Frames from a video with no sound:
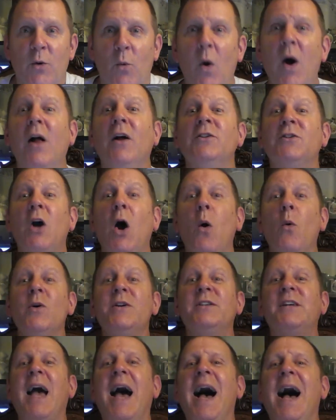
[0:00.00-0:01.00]
Well, as
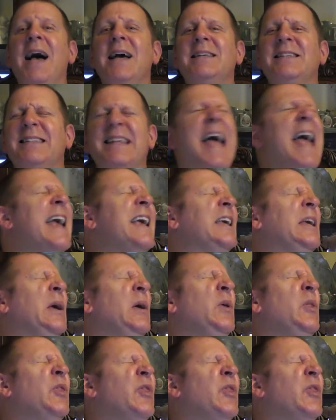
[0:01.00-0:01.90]
always, guys, thank you,